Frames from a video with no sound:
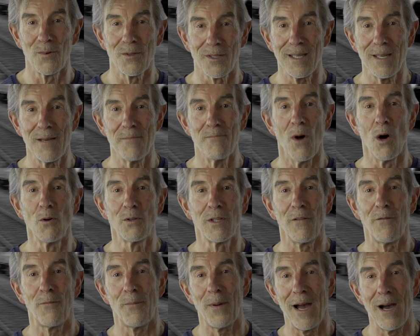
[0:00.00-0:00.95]
was
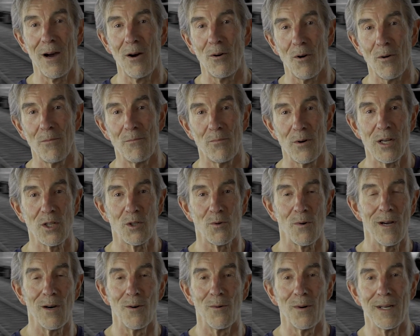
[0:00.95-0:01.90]
motive power on British
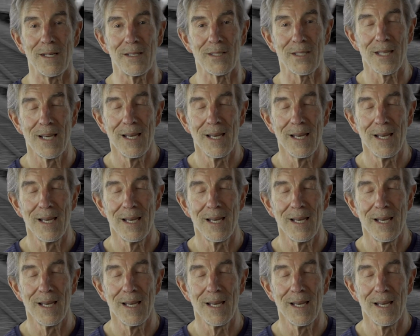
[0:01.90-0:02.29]
railways.